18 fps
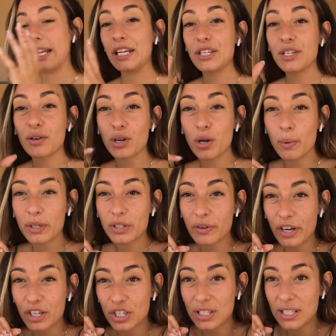you don't know what
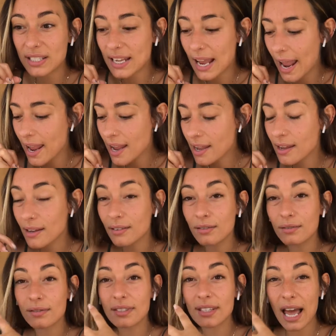direction to take,
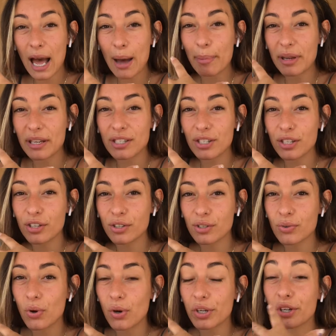tap into your
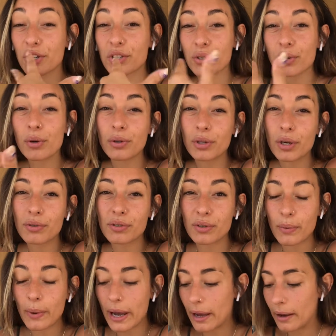soul. Your soul knows the
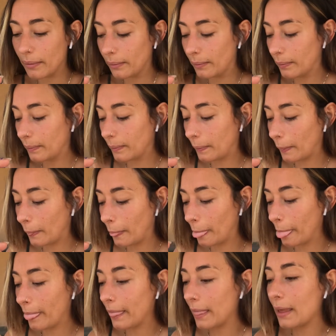way.
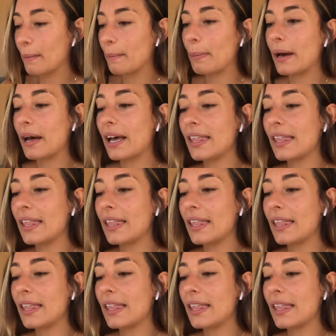But